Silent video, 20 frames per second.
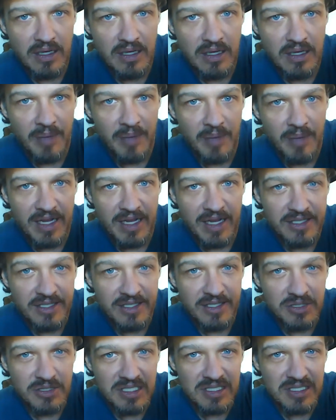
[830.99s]
I mean, I do
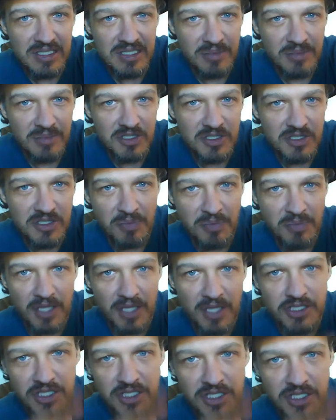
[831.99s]
see some
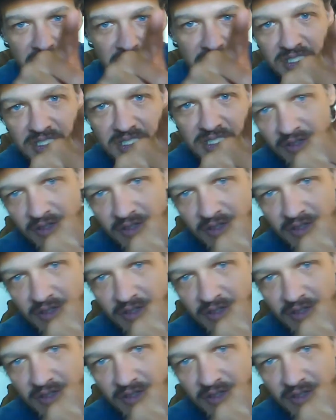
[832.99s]
splotchiness in the